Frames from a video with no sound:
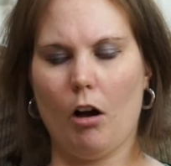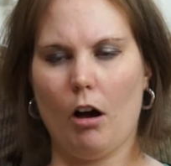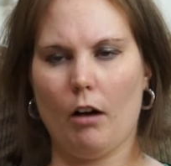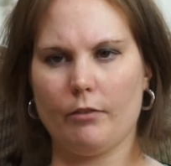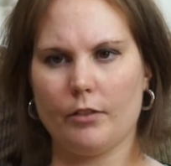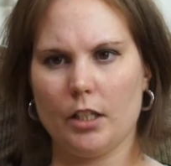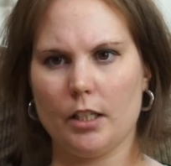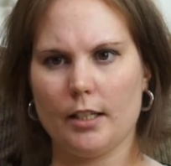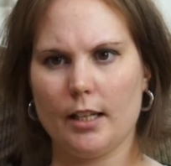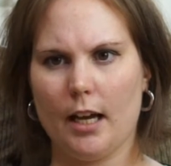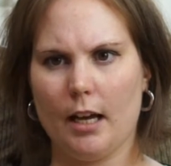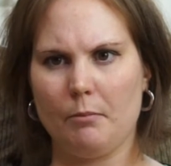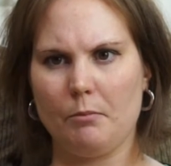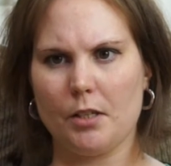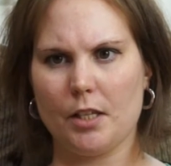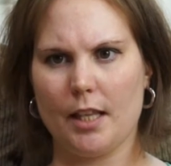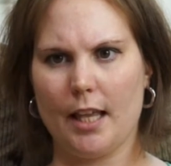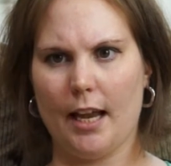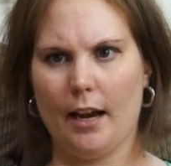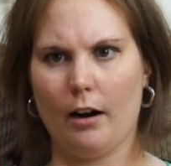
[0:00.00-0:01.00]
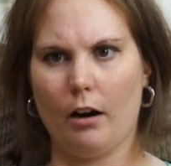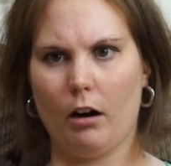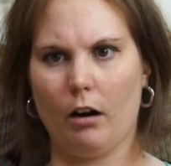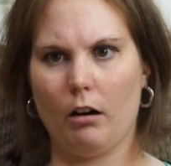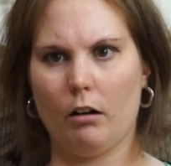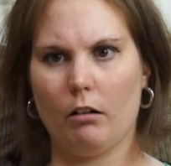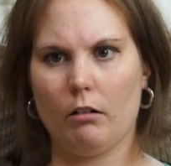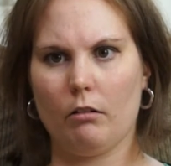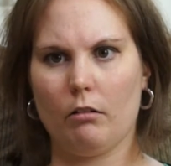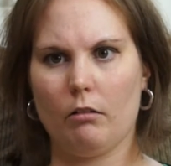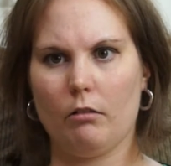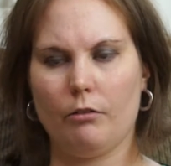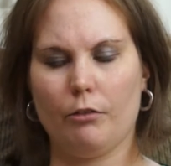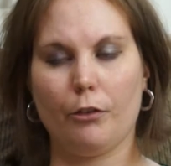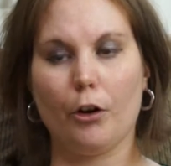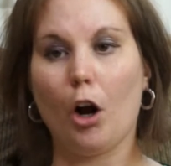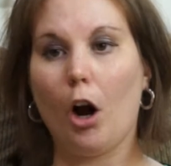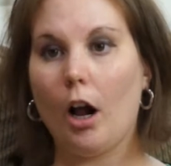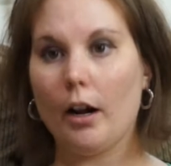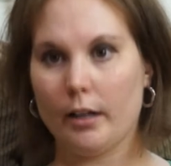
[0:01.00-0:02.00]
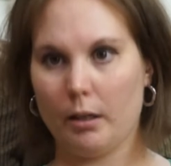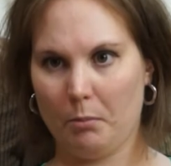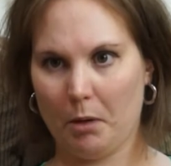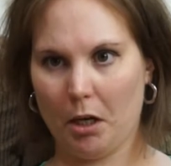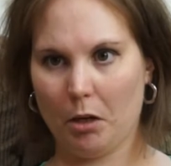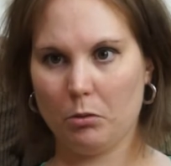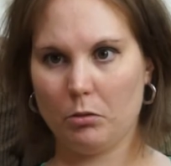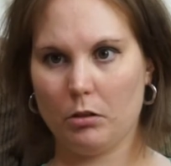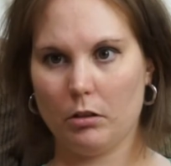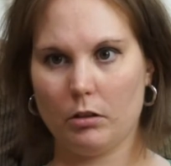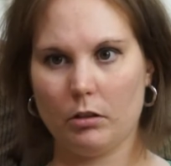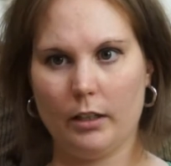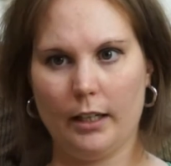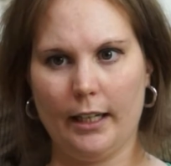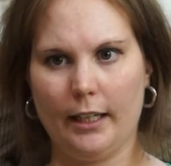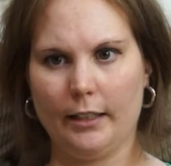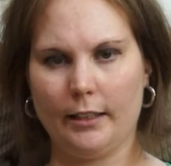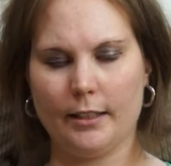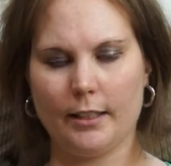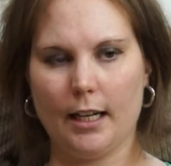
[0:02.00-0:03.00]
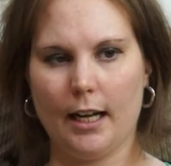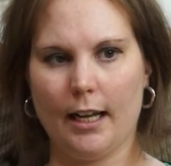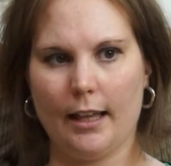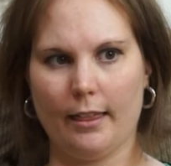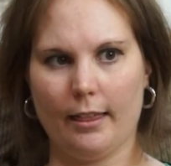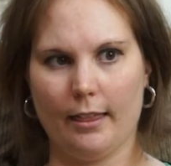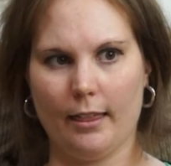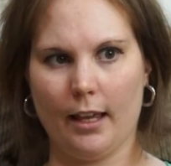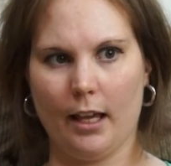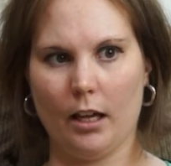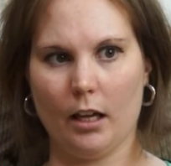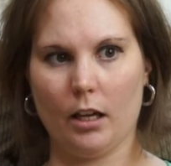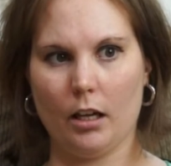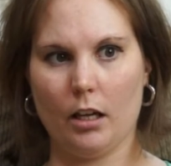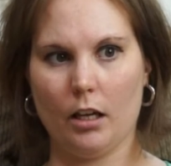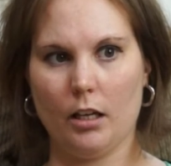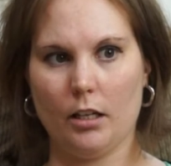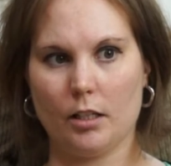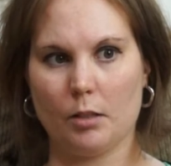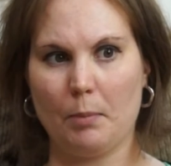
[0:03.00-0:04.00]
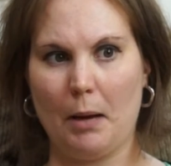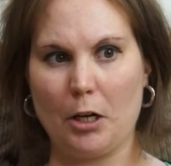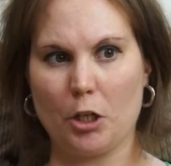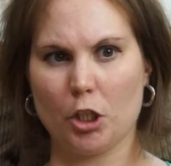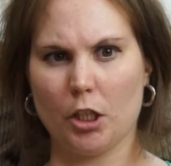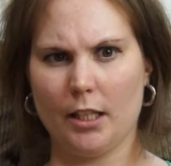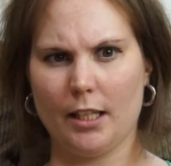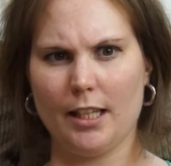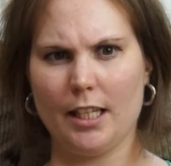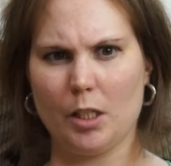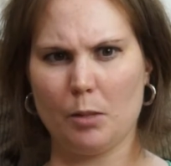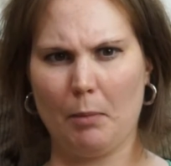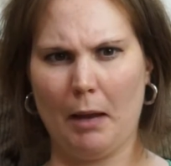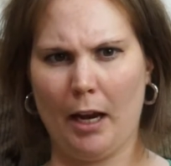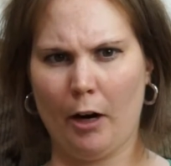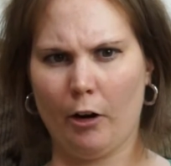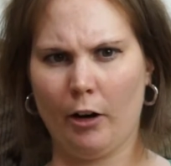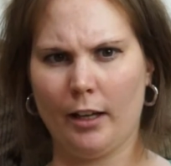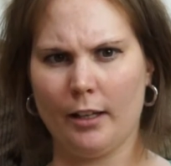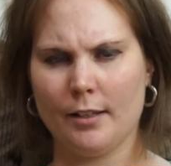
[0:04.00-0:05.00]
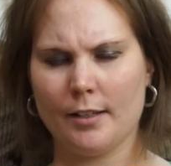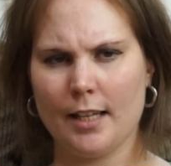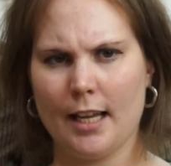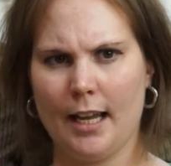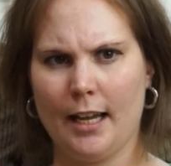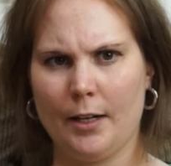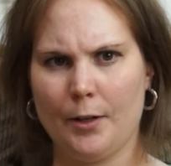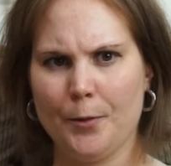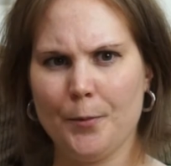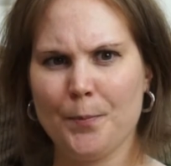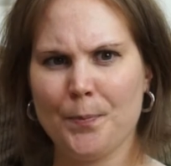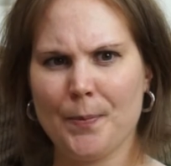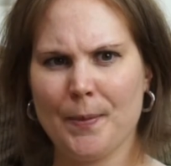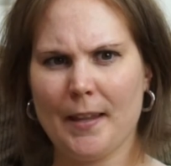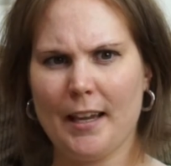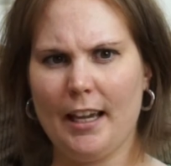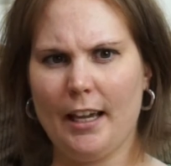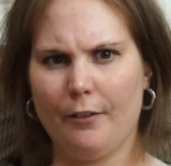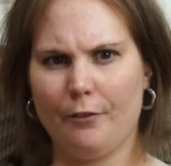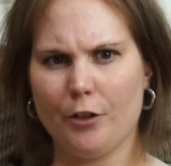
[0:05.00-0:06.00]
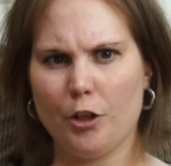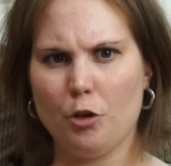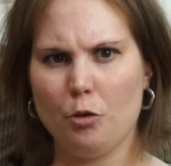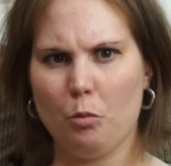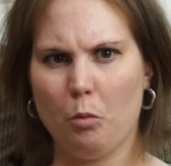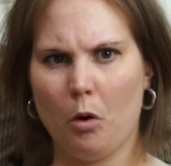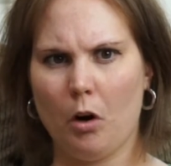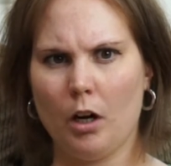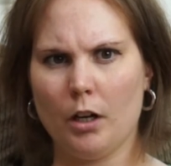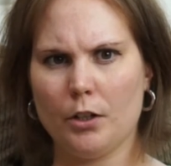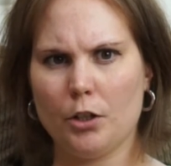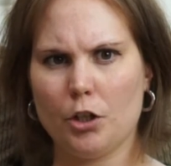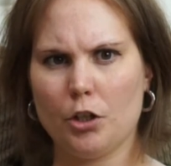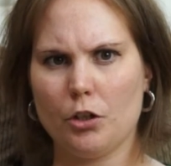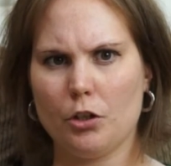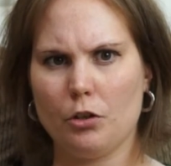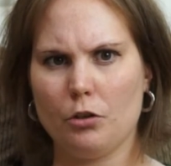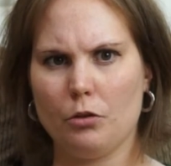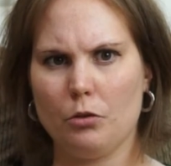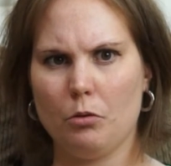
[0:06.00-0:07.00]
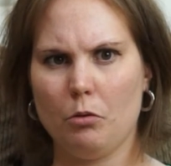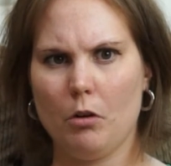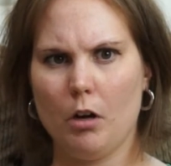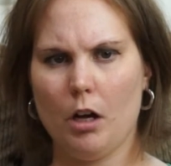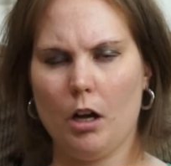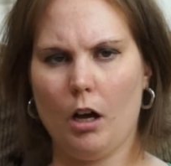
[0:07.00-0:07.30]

oftentimes they are forgotten about. And I think especially these parents, and if you want to,